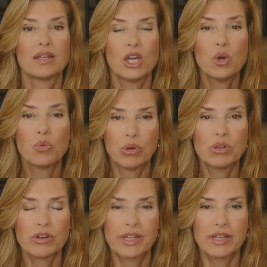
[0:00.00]
no, pull
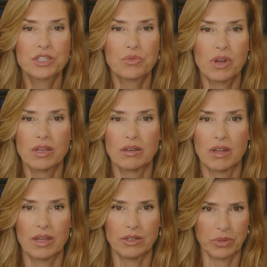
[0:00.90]
your kids and run.
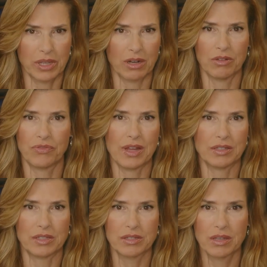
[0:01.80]
I don't care if
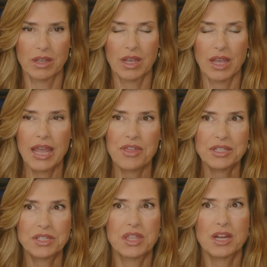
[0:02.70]
that's, hey,
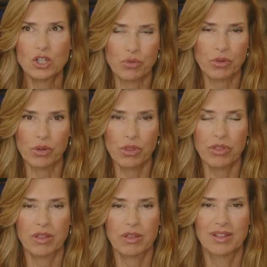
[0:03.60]
that's their
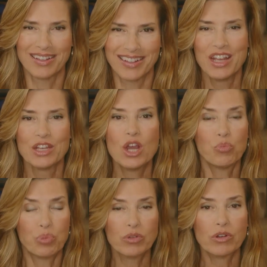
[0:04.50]
truth. No,
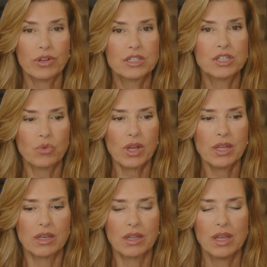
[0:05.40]
pull your kids and
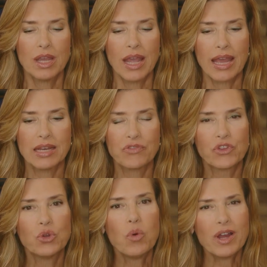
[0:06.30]
run. And if
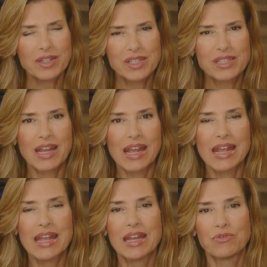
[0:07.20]
you want to
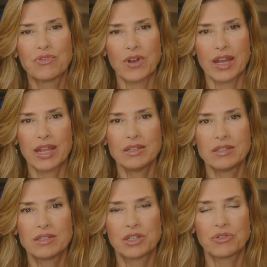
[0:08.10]
stay and
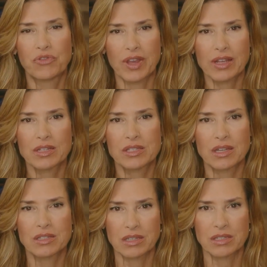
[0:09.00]
fight to fix a
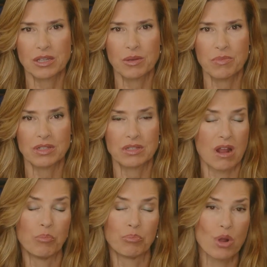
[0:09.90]
system that's
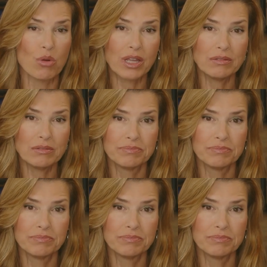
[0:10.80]
not broken,